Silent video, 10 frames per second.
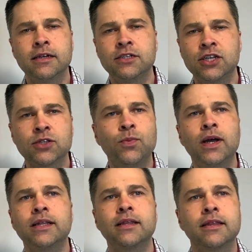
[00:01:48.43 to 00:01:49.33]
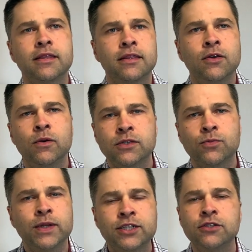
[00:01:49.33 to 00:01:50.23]
just what those
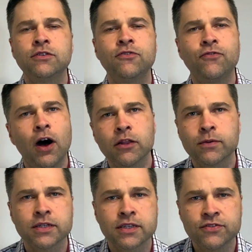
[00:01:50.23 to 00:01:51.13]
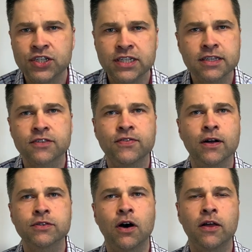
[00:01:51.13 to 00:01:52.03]
original followers of Jesus
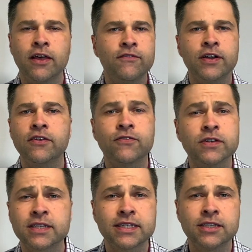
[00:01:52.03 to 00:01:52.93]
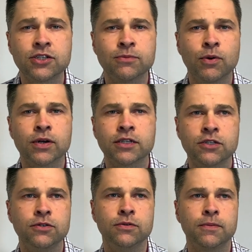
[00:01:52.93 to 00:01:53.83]
felt on that very first Easter morning too.